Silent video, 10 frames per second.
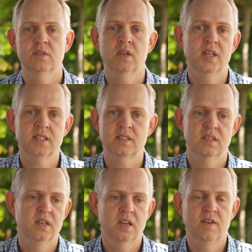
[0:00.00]
So that's
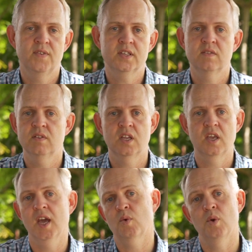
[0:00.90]
effectively like
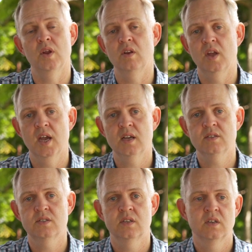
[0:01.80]
your equity in your
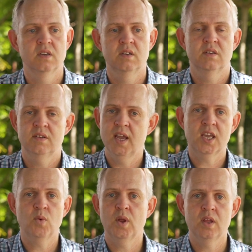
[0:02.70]
house,
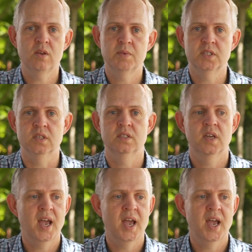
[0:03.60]
equity in your business.